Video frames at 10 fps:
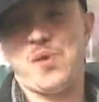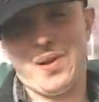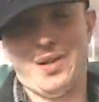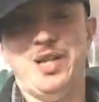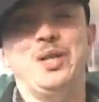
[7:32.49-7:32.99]

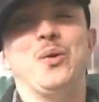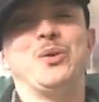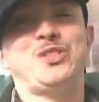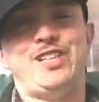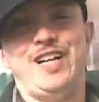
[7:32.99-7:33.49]
legal
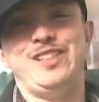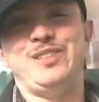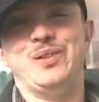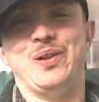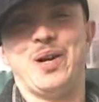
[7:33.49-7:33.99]
shit,
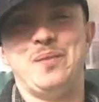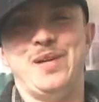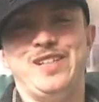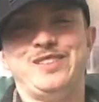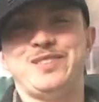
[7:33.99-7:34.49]
you know what I
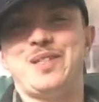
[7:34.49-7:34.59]
mean?